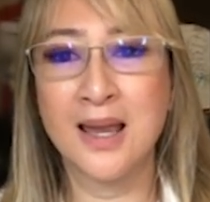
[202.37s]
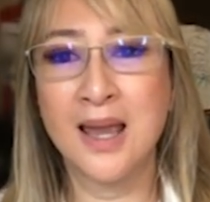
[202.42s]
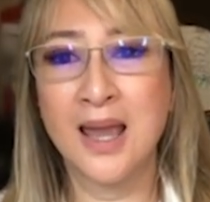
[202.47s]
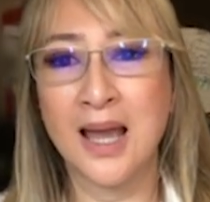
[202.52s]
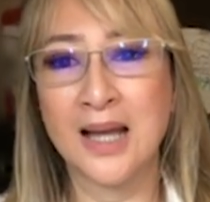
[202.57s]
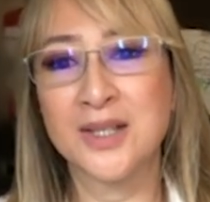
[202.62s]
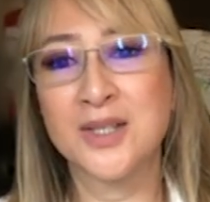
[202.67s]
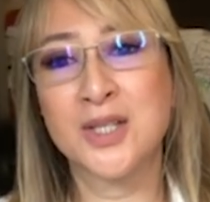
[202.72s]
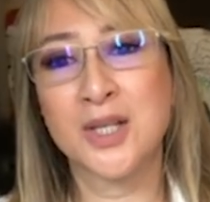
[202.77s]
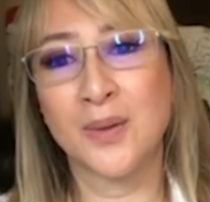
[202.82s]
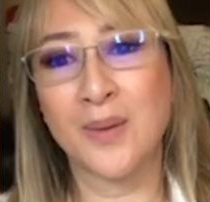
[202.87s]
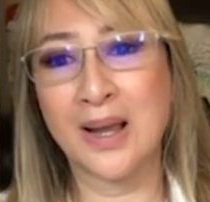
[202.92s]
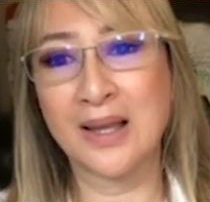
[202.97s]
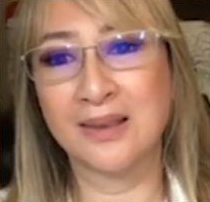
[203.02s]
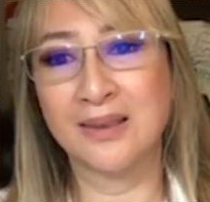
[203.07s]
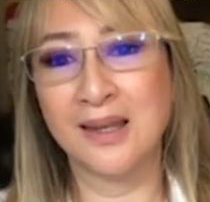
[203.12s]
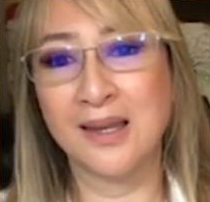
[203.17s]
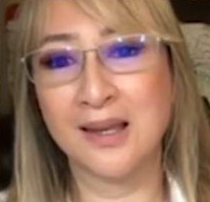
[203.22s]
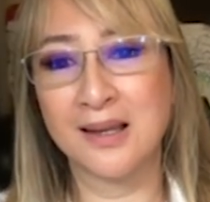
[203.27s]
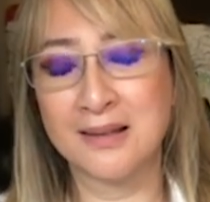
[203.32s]
And so I
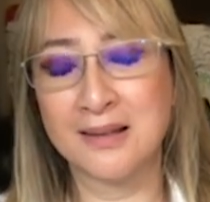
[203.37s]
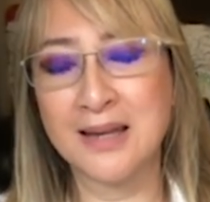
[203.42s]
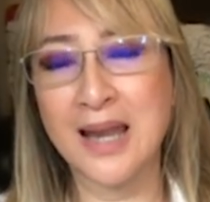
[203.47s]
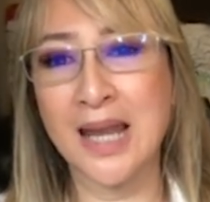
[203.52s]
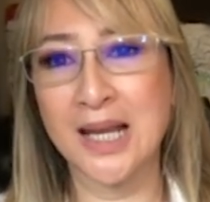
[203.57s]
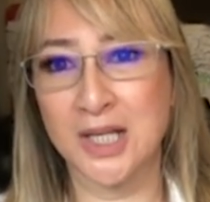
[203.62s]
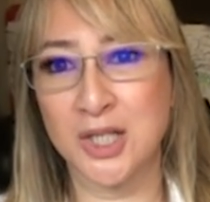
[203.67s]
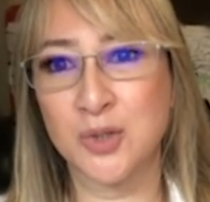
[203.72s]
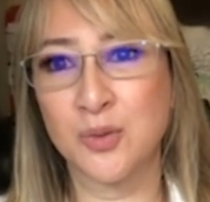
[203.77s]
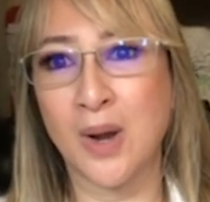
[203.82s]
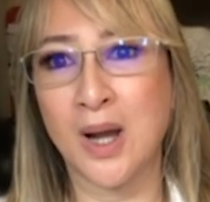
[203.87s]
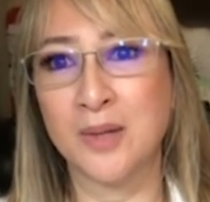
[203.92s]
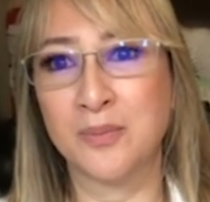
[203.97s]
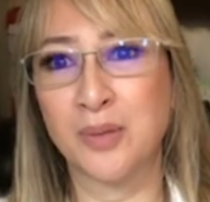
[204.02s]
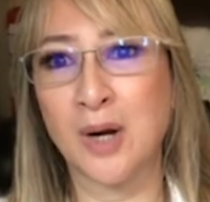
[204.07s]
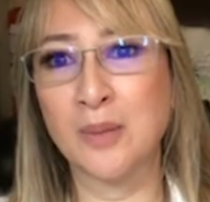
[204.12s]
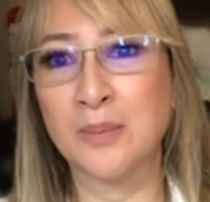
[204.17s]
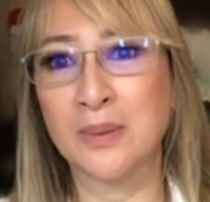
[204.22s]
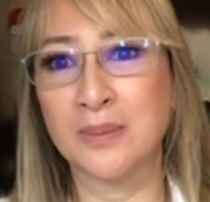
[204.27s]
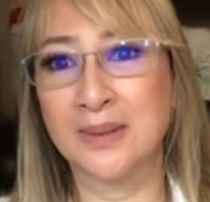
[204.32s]
think next I'd
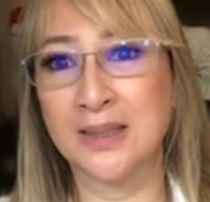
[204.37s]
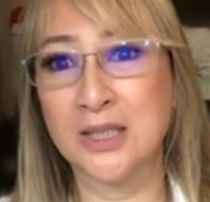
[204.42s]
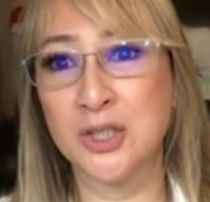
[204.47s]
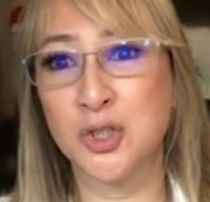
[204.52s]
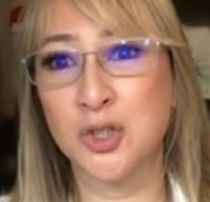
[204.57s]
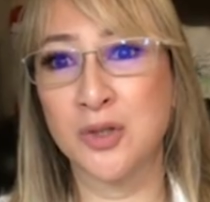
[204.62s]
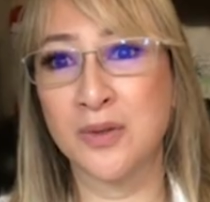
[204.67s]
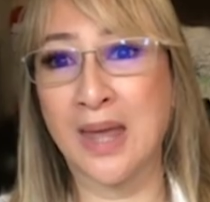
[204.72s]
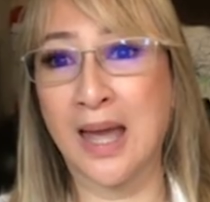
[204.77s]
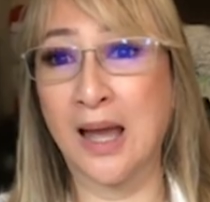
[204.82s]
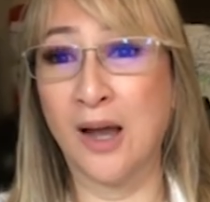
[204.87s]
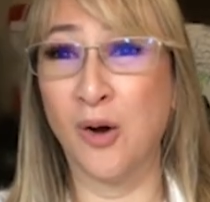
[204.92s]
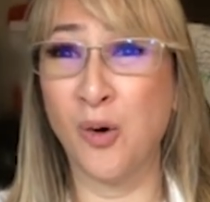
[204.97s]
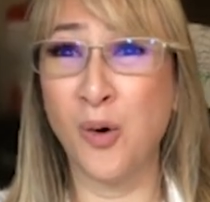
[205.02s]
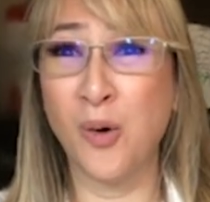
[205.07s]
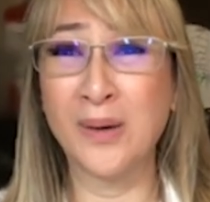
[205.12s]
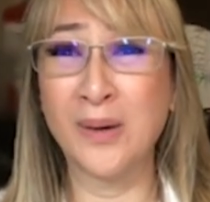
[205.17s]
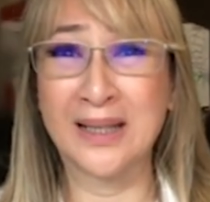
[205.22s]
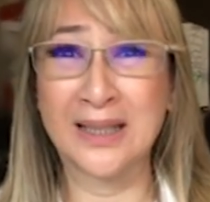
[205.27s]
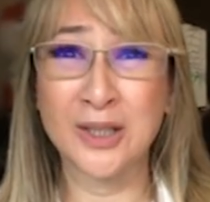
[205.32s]
probably do that
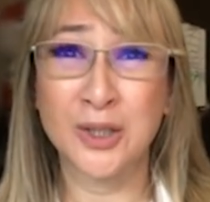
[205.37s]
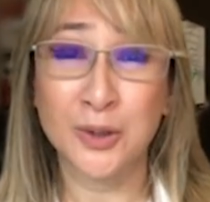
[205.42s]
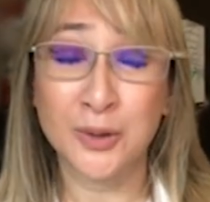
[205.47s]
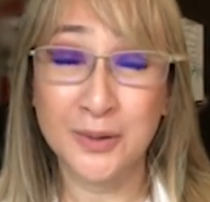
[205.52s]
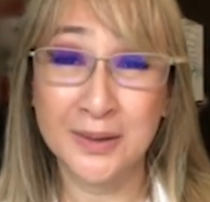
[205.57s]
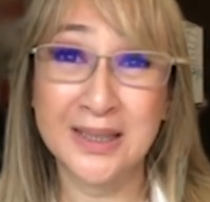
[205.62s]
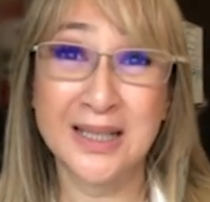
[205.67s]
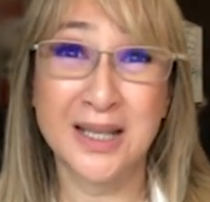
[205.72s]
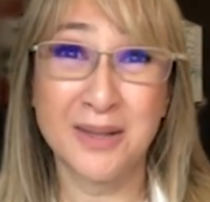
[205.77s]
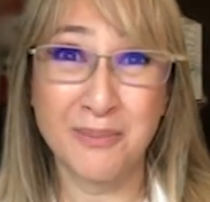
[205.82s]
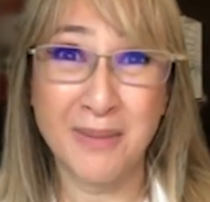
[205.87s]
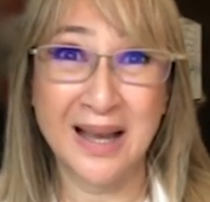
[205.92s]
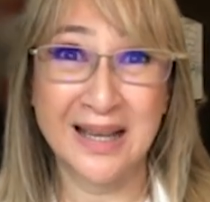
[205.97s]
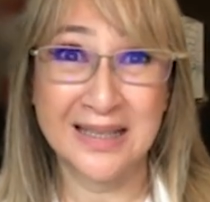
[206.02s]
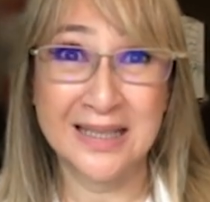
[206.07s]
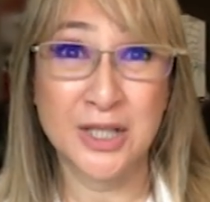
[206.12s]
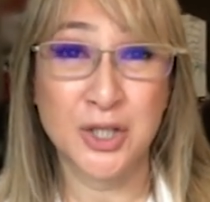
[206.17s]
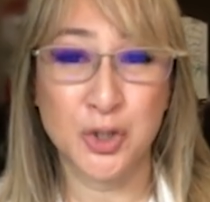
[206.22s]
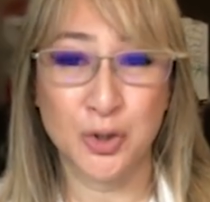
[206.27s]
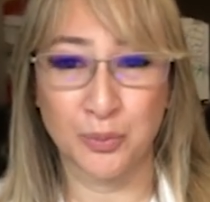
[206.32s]
or include it in my
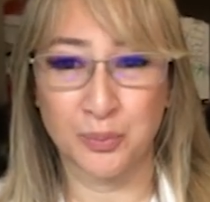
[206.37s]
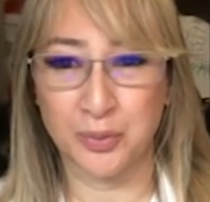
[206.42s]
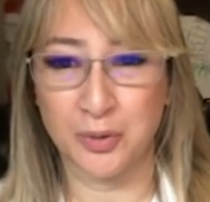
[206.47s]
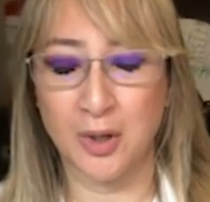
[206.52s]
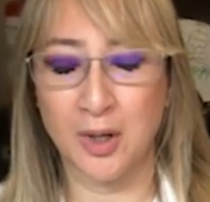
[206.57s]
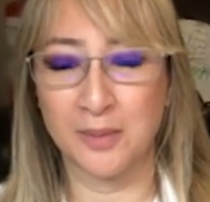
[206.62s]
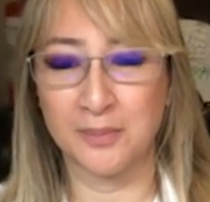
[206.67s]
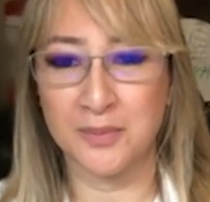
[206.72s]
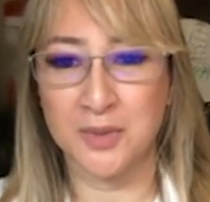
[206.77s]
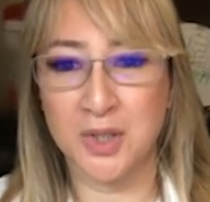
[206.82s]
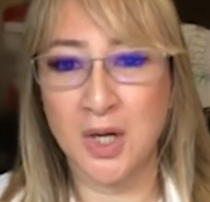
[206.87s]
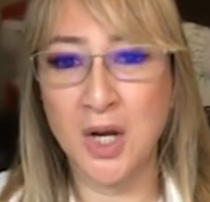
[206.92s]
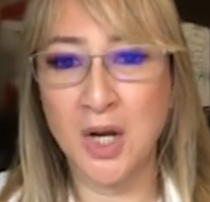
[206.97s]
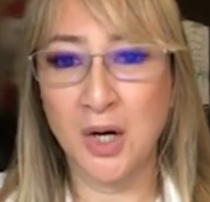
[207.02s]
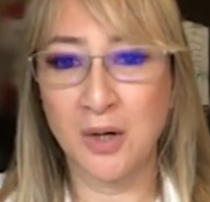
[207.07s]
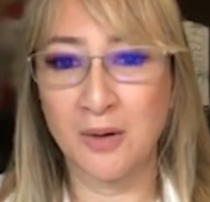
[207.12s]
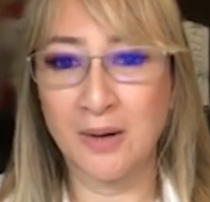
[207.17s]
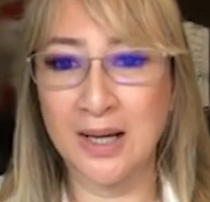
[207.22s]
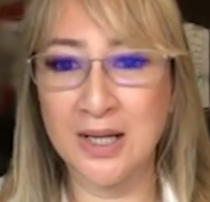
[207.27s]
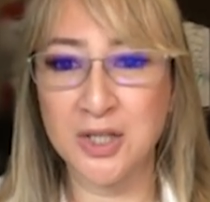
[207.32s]
initial prompt,
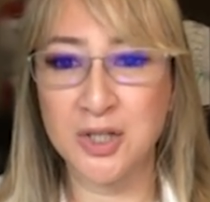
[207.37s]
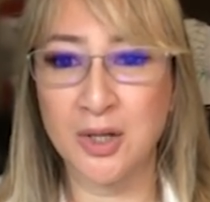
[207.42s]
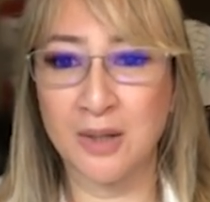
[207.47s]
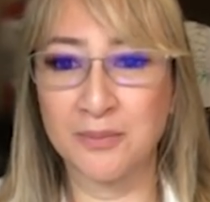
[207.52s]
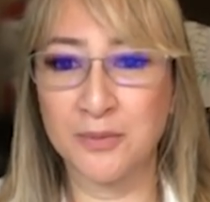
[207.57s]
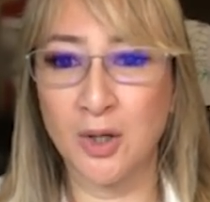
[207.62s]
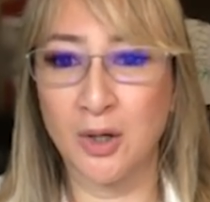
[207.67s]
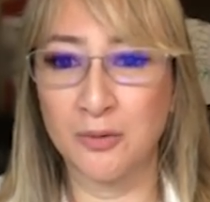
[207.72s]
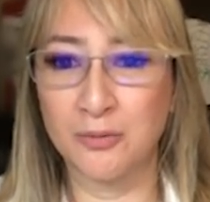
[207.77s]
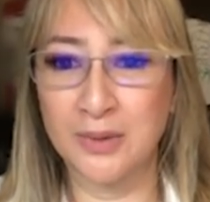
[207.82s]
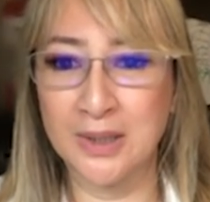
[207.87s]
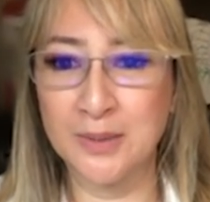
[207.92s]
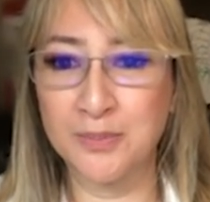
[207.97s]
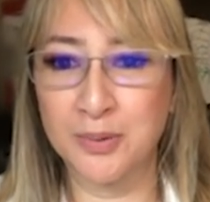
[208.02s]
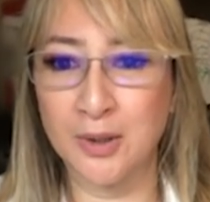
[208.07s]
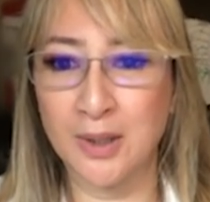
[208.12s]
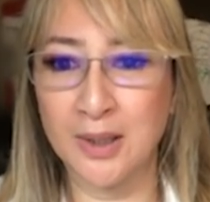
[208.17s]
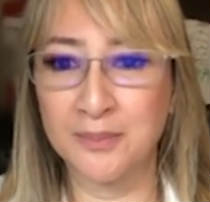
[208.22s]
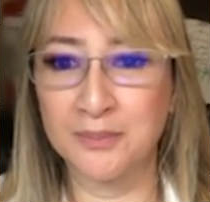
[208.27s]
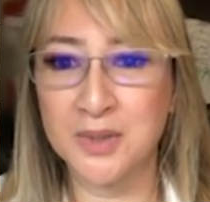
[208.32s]
right? So I'm not
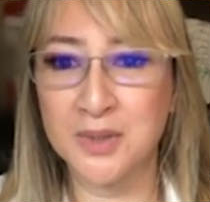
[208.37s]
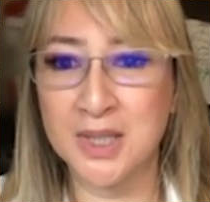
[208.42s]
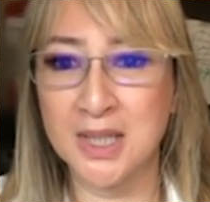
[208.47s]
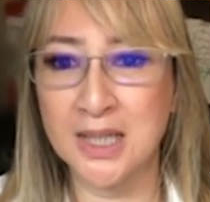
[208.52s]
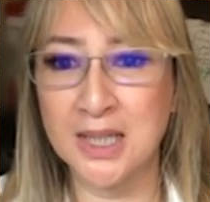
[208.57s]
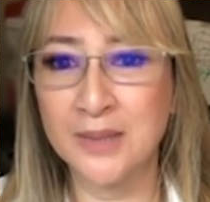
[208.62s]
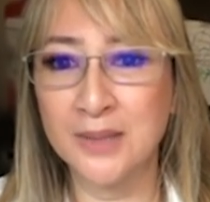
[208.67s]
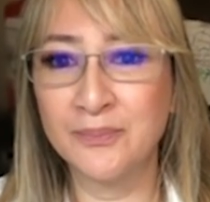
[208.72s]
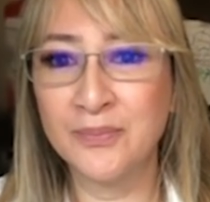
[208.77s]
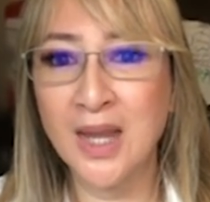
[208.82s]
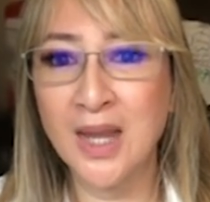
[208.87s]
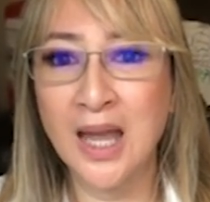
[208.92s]
re-prompting.